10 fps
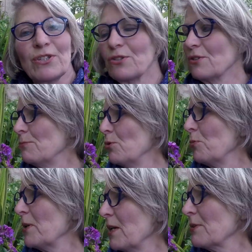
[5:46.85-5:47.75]
It's good at
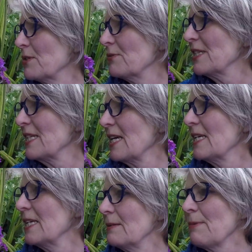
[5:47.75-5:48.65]
mopping up the sort of
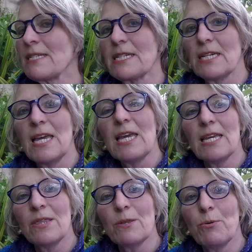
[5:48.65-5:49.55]
decaying matter
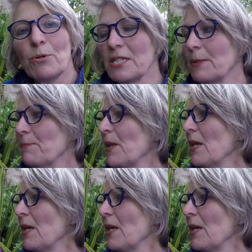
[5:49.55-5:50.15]
in the body.